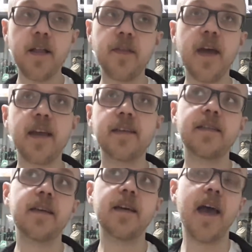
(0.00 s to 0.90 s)
that
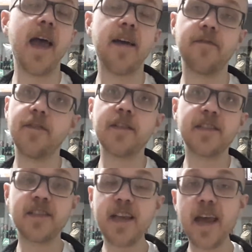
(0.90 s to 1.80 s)
have
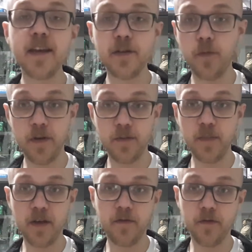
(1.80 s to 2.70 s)
stayed with
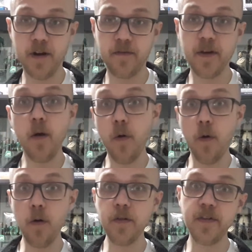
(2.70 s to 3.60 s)
me forever,
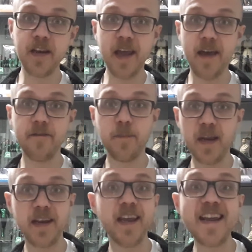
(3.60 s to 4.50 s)
or that have
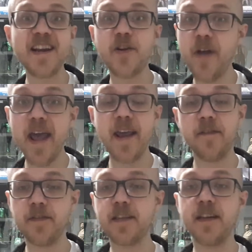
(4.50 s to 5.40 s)
been
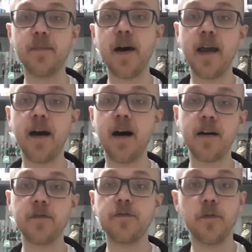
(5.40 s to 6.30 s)
engraved in my
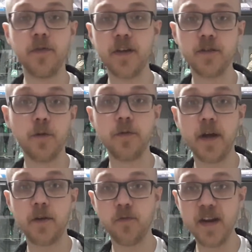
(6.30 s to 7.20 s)
heart for this or
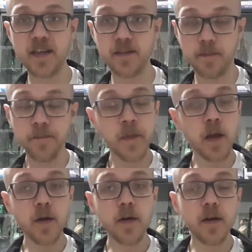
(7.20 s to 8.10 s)
that reason.
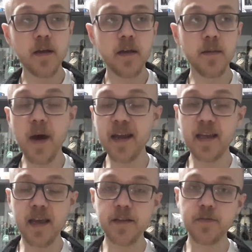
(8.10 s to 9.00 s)
In my
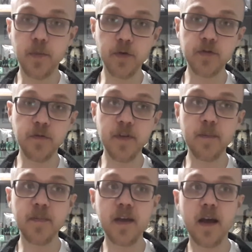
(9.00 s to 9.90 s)
case, most of
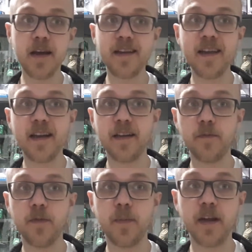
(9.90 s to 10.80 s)
them, they are connected
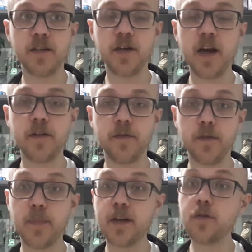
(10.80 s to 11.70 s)
with my
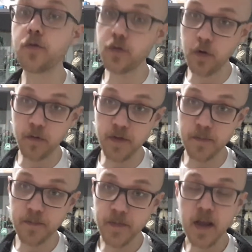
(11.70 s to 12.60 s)
childhood, but not all of
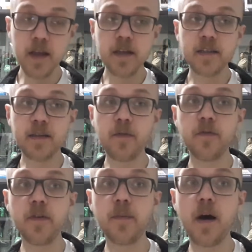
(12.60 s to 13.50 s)
them. Some of
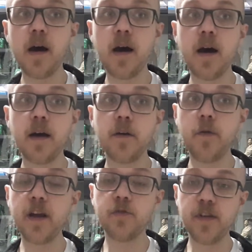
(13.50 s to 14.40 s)
them are
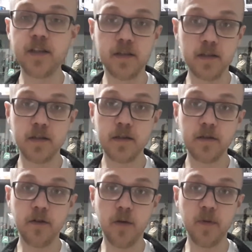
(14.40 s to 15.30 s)
quite recent
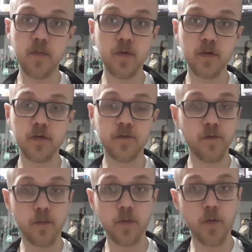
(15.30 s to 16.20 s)
comic books
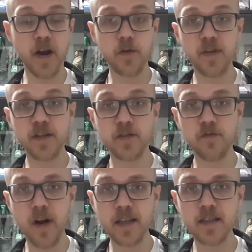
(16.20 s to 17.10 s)
from quite recent
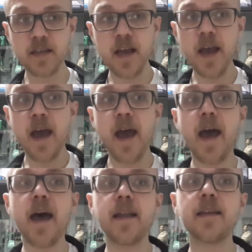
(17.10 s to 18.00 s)
runs,
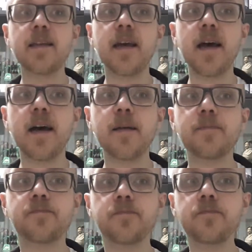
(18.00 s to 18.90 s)

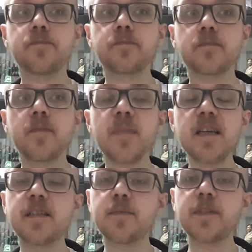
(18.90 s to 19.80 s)
and
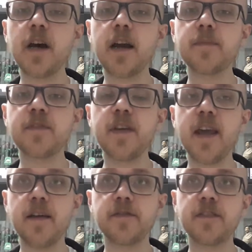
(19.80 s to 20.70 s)
sometimes they
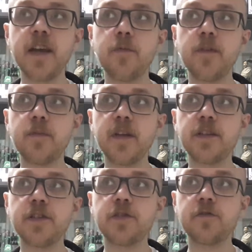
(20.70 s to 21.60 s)
have stayed with me
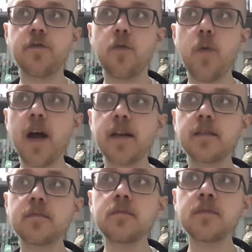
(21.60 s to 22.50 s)
just for
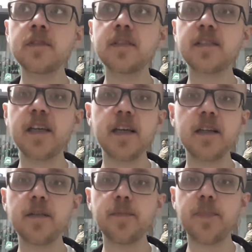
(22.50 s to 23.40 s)
one
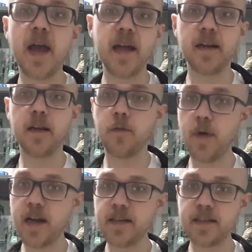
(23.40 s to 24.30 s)
single panel and
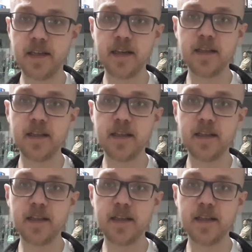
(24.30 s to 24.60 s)
one single